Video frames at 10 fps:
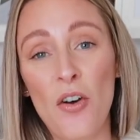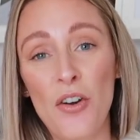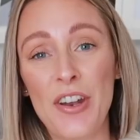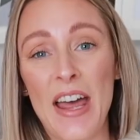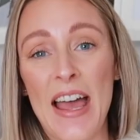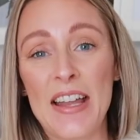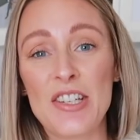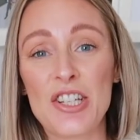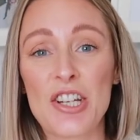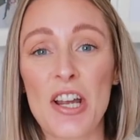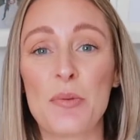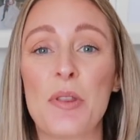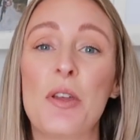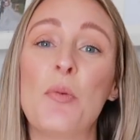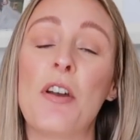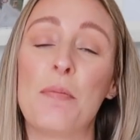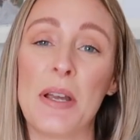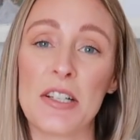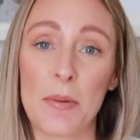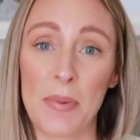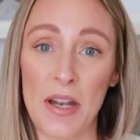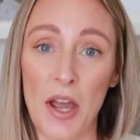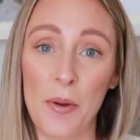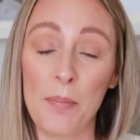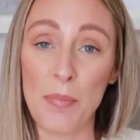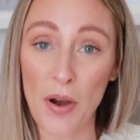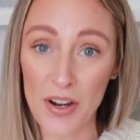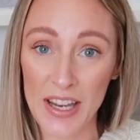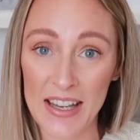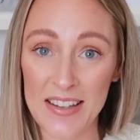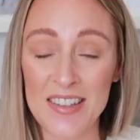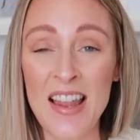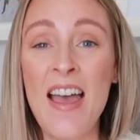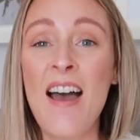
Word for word: on and shared with you what I've picked up in Home Bargains.